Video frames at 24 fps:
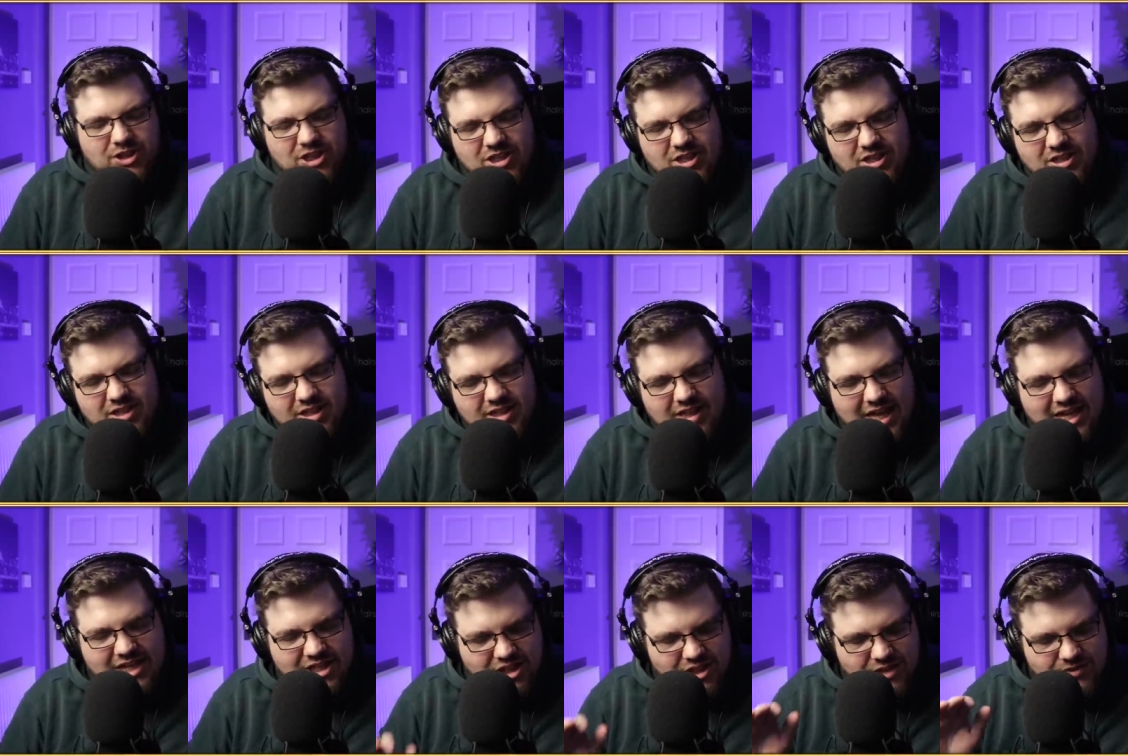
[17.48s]
We're just...
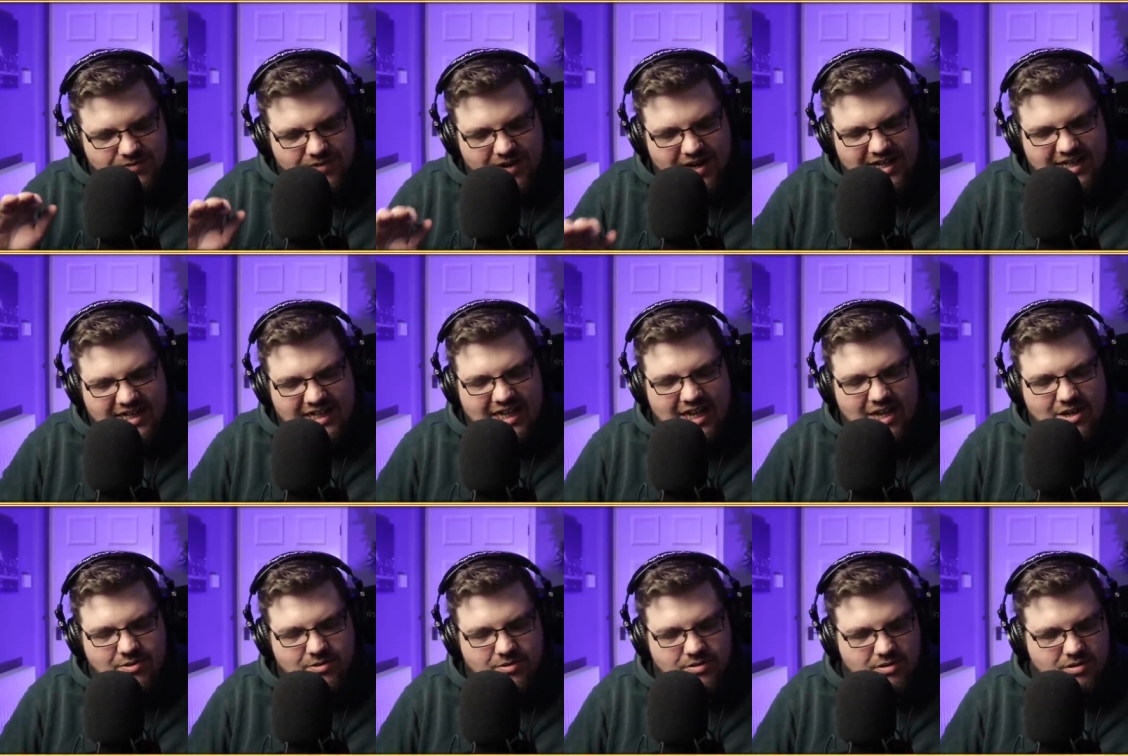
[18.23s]
That's just fading
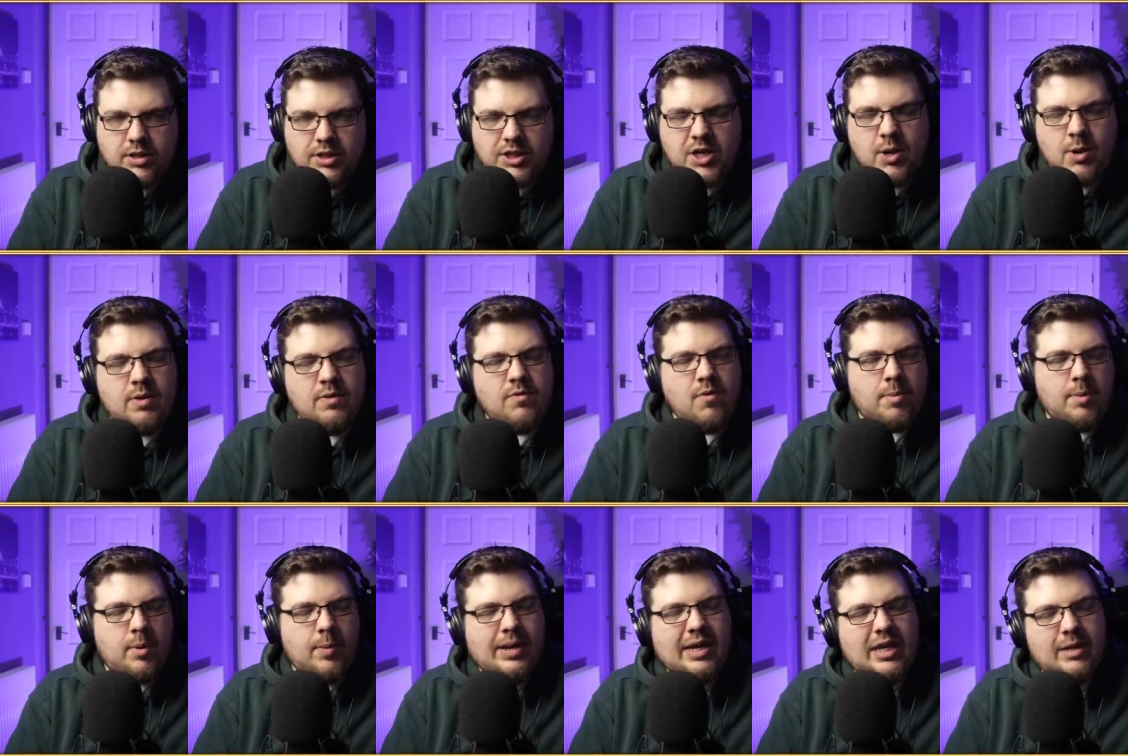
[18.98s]
out. You know, when
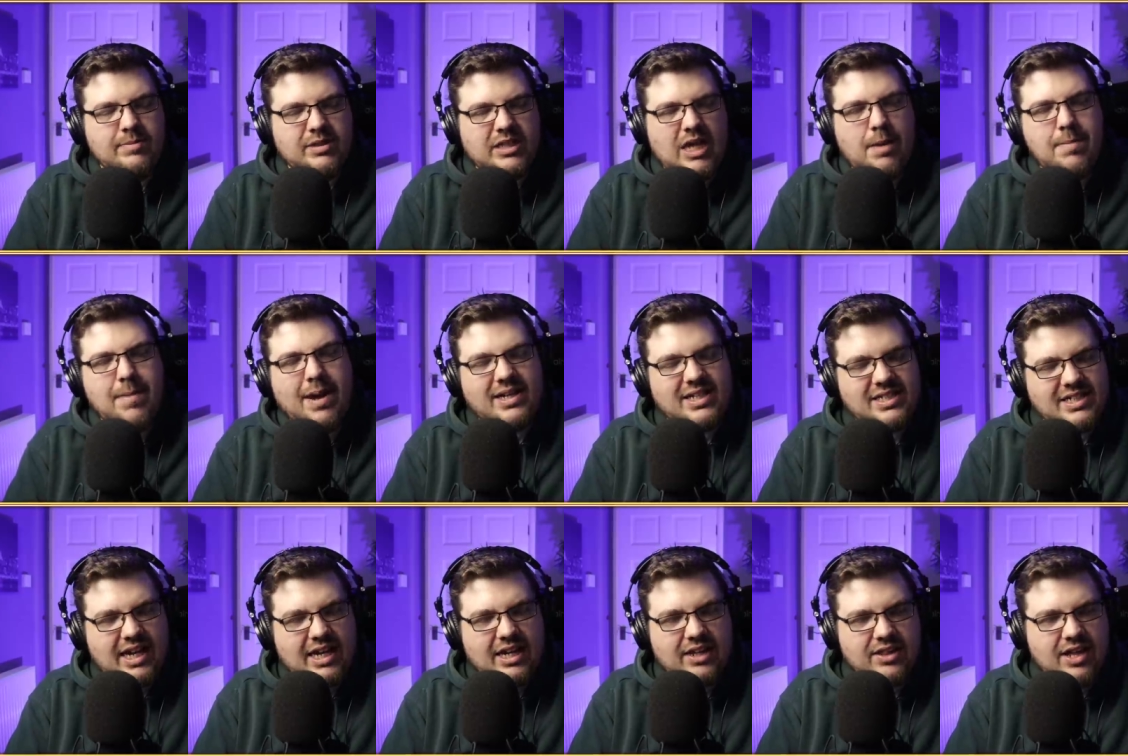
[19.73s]
Robbie Williams came back
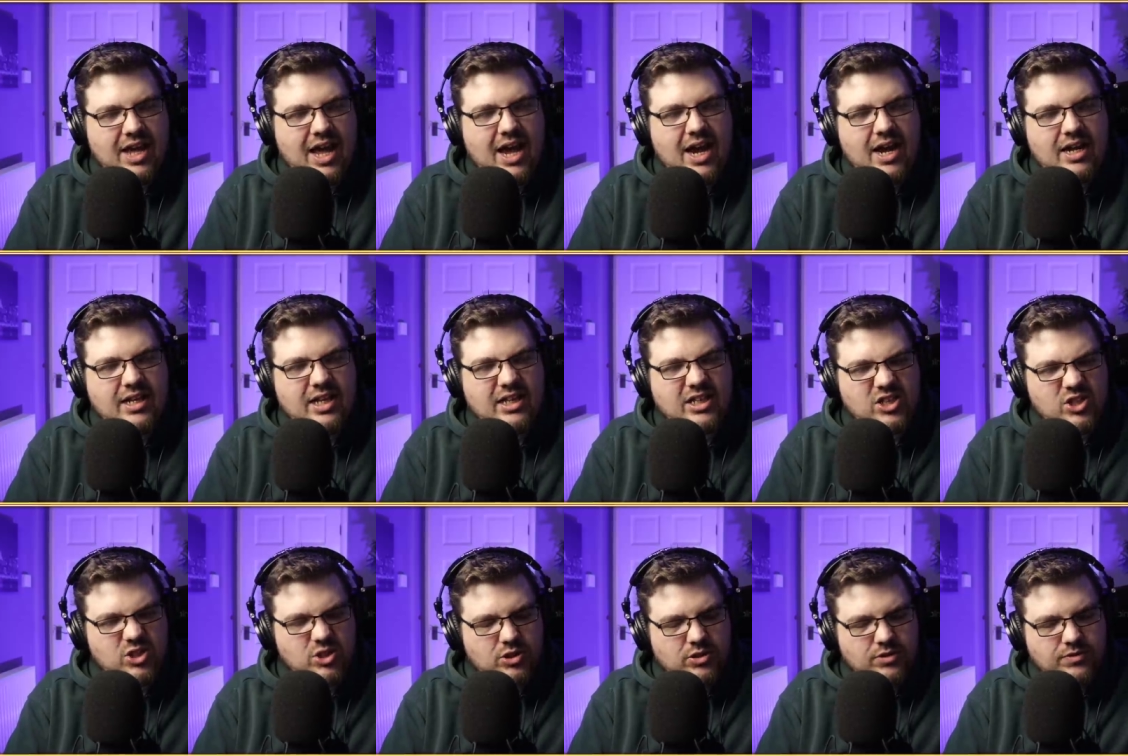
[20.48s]
to take that and then
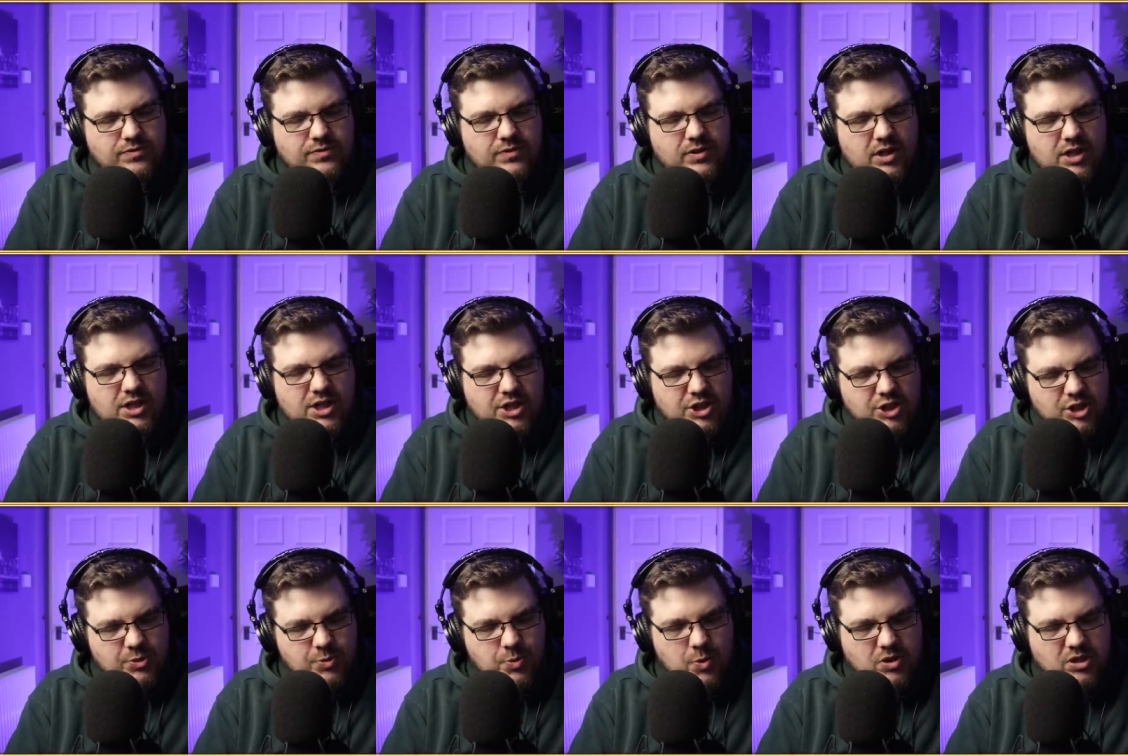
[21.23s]
sort of
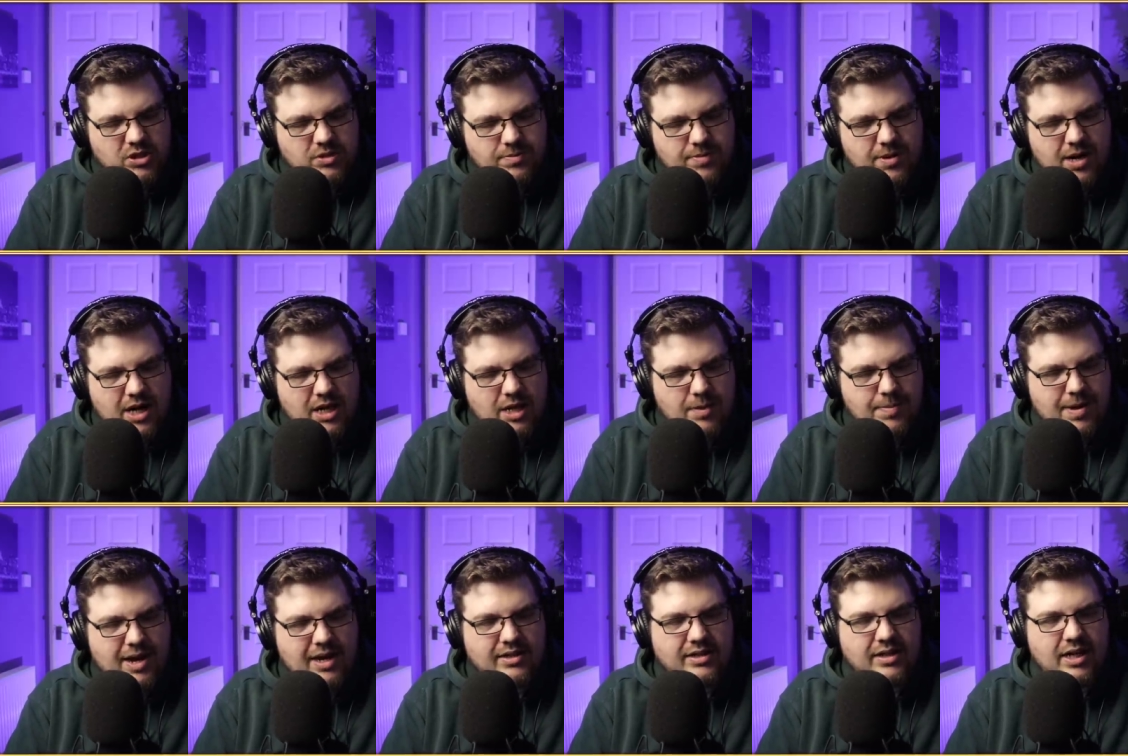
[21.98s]
just wasn't part of the
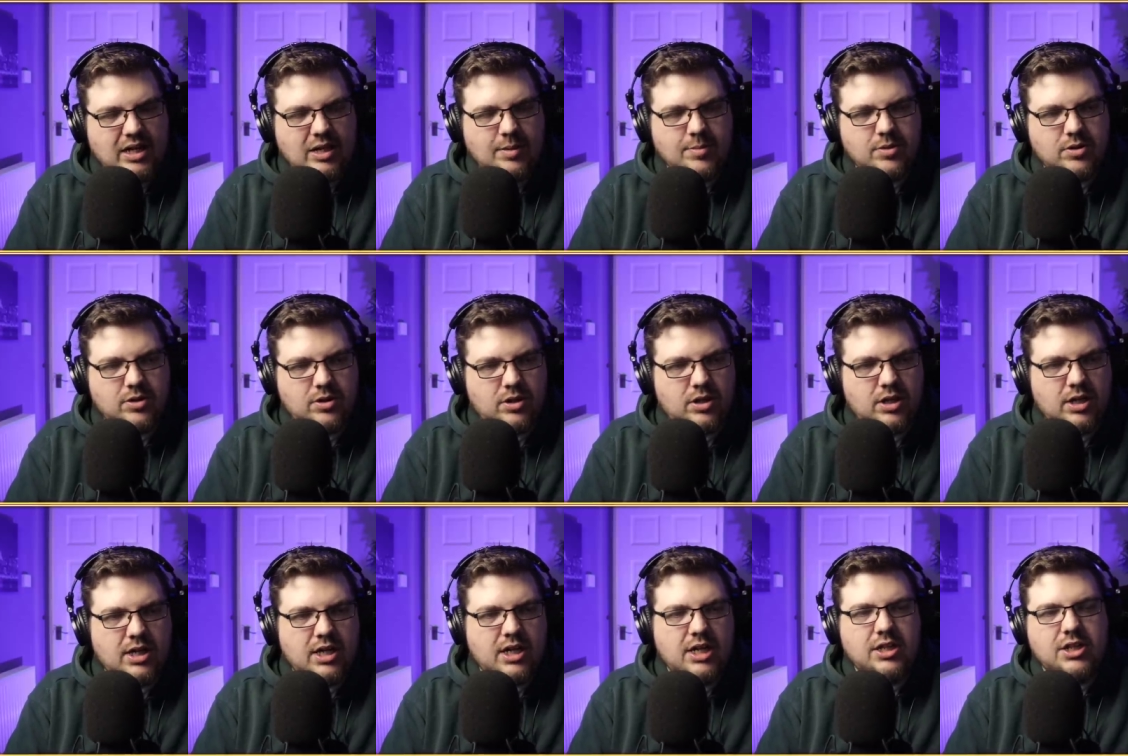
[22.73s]
band anymore,